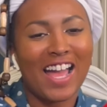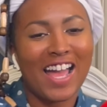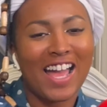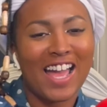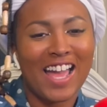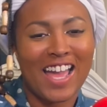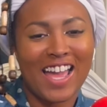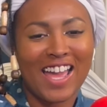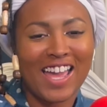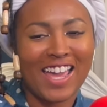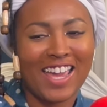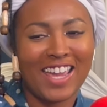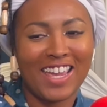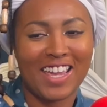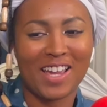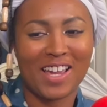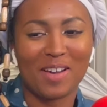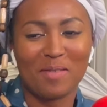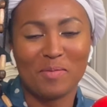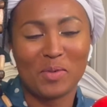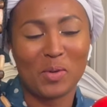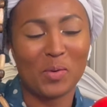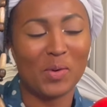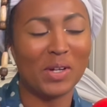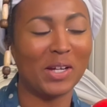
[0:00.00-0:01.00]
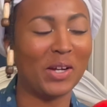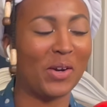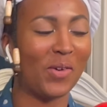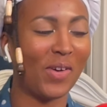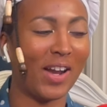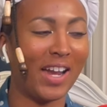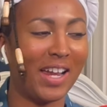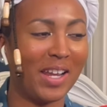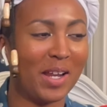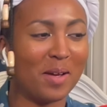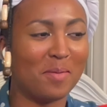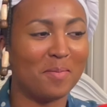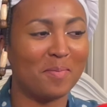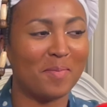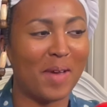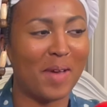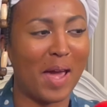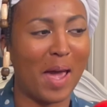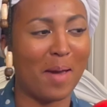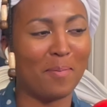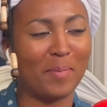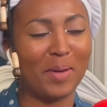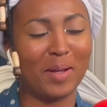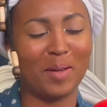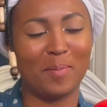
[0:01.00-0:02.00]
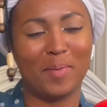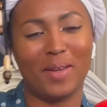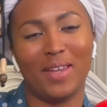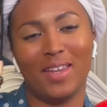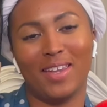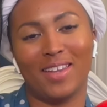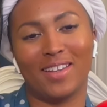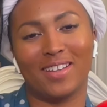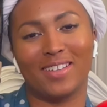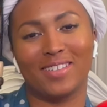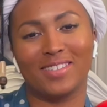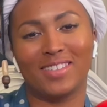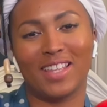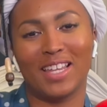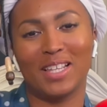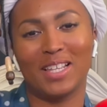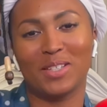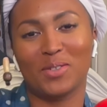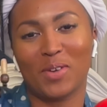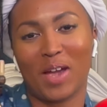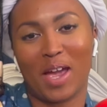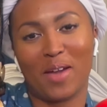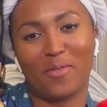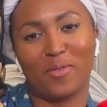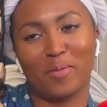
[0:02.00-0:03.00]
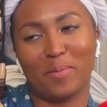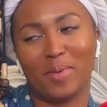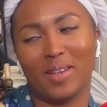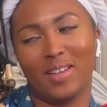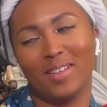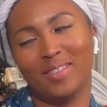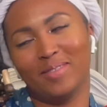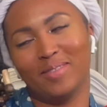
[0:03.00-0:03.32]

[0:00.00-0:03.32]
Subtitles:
Hi, I'm doing great. I'm happy to be here. Thanks for having me.